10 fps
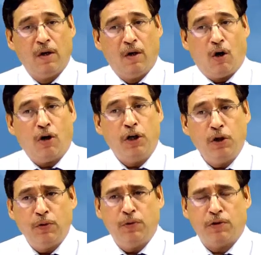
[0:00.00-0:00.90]
or
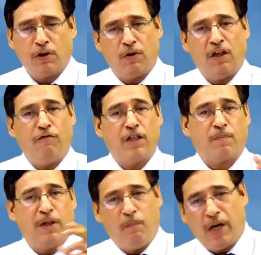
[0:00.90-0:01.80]
huge your
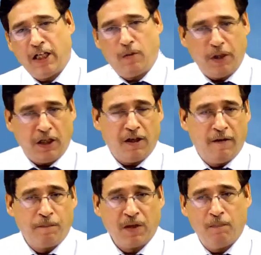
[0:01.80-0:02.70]
investment might be,
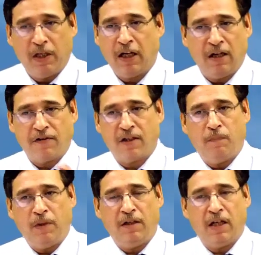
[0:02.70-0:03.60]
but that doesn't
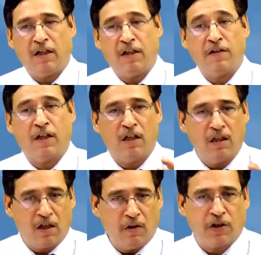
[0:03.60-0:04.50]
mean that it is a
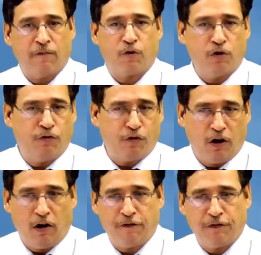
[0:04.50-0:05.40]
conclusive proof
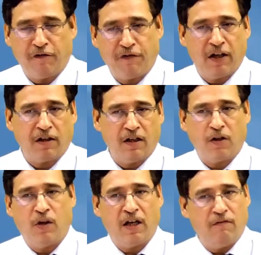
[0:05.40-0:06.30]
of the fact that
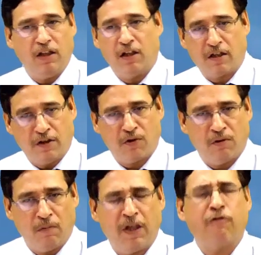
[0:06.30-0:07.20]
you are having the
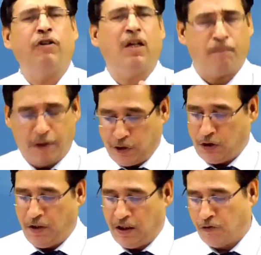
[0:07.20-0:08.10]
control. But we are
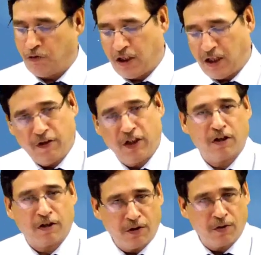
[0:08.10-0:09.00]
presuming that we are having the
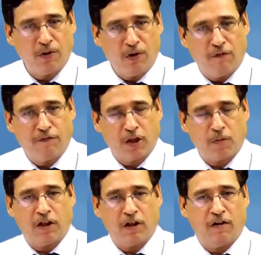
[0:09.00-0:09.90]
control of this
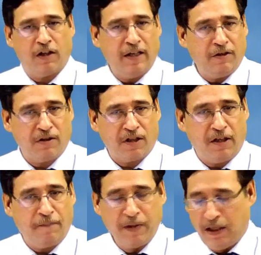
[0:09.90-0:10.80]
particular entity,
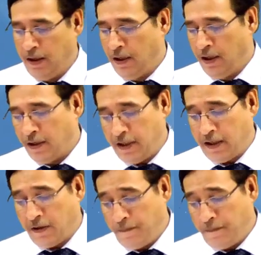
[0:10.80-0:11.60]
correct?